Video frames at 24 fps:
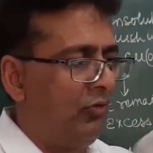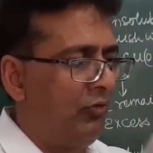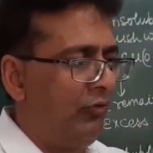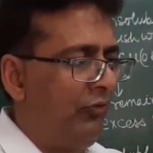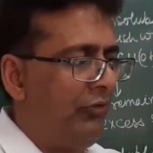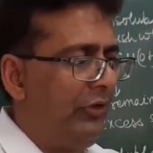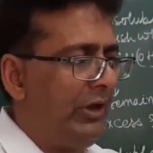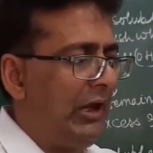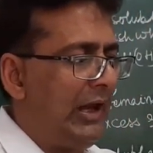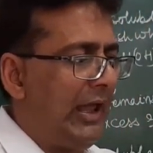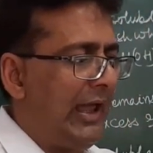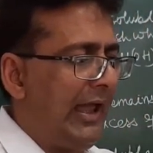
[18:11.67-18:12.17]

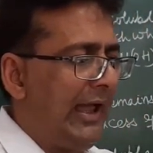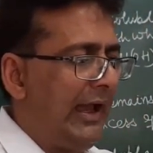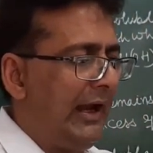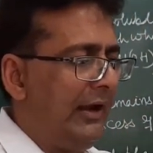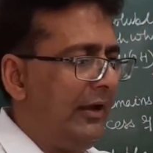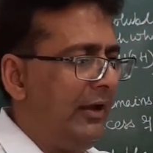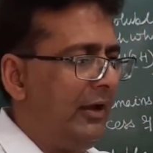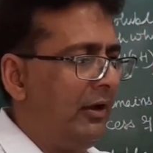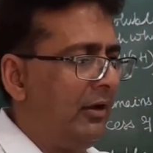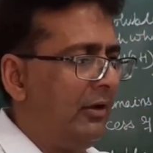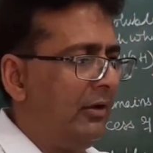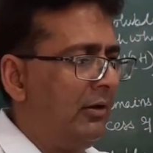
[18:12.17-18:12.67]
We will add
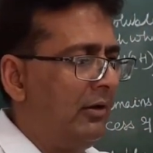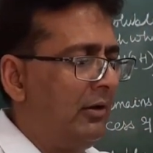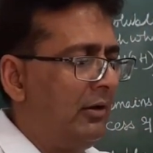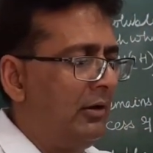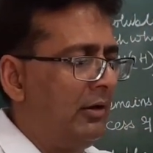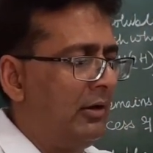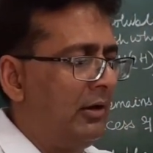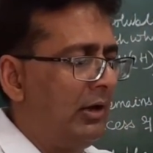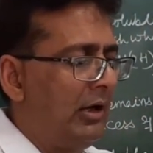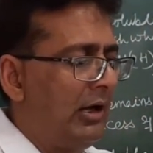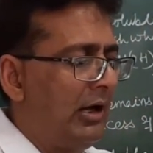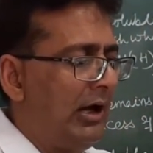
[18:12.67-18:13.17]

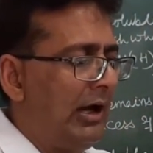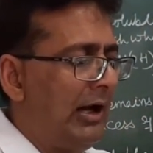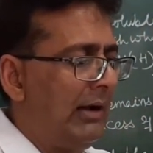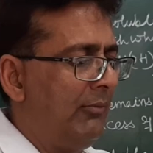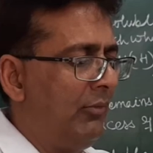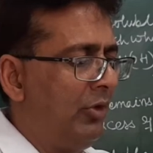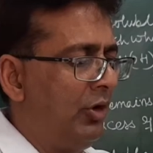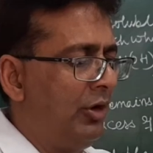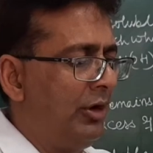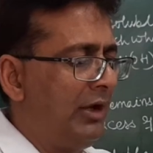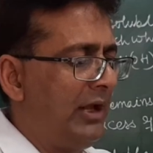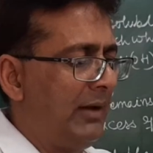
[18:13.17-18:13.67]

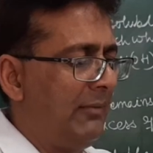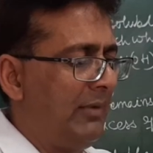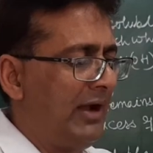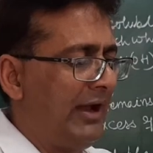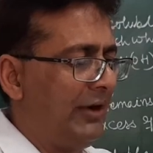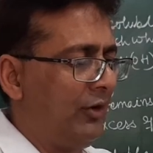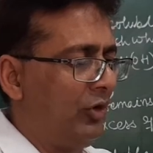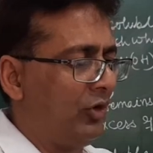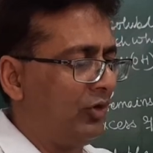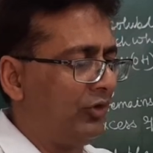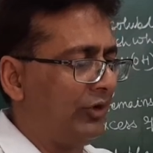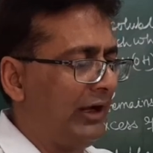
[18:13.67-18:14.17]
ammonium
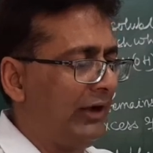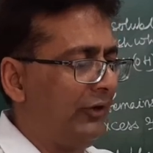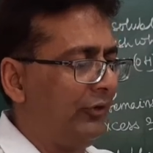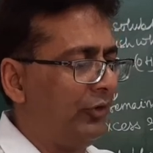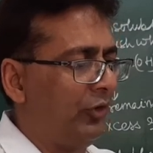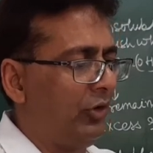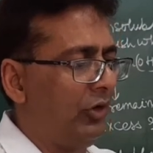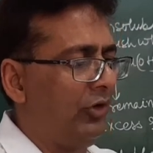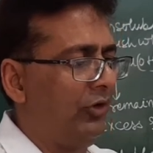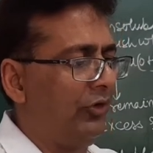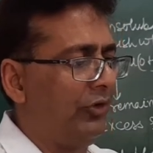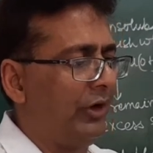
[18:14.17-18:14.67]
hydroxide
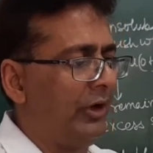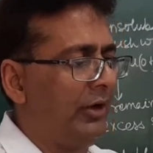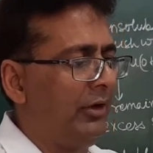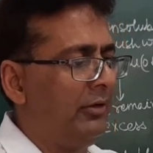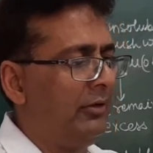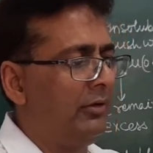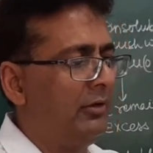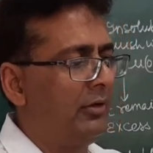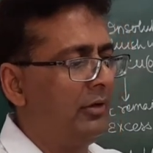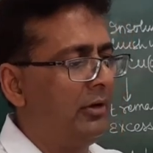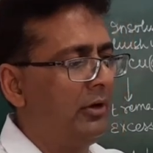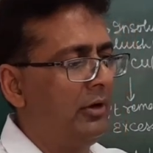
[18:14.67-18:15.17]

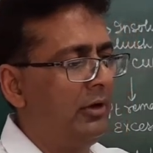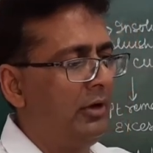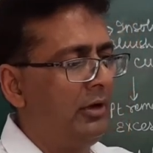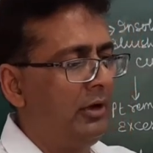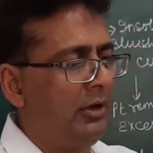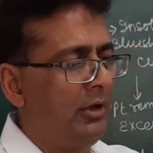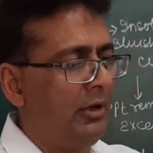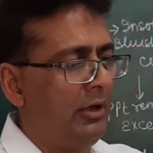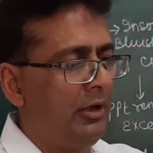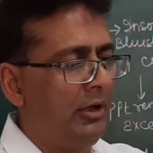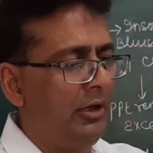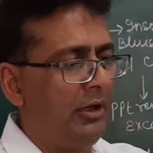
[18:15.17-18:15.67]
solution
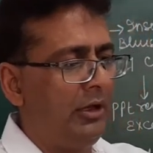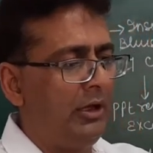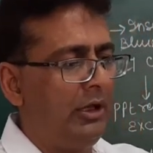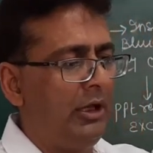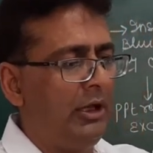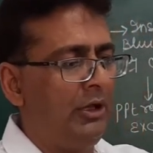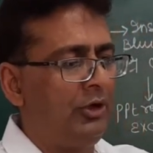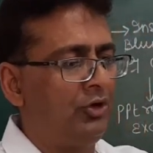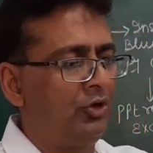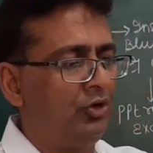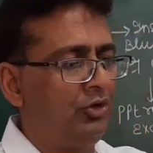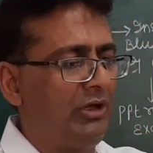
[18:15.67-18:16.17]

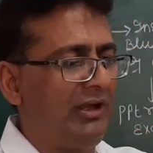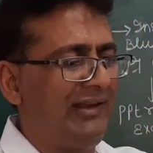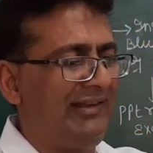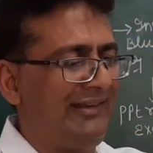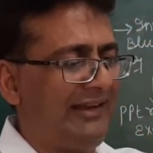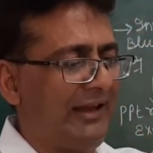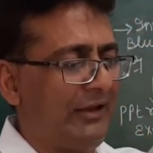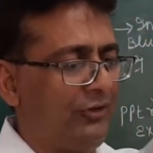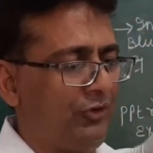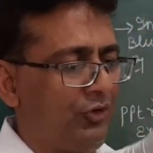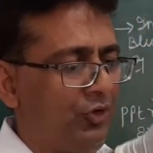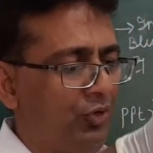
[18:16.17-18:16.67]
into this
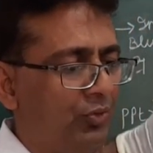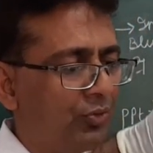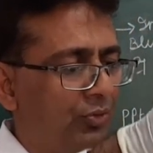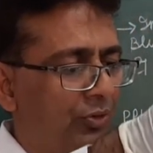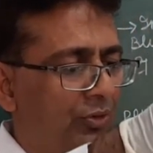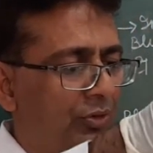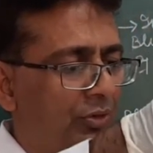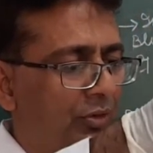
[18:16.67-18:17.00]
test tube.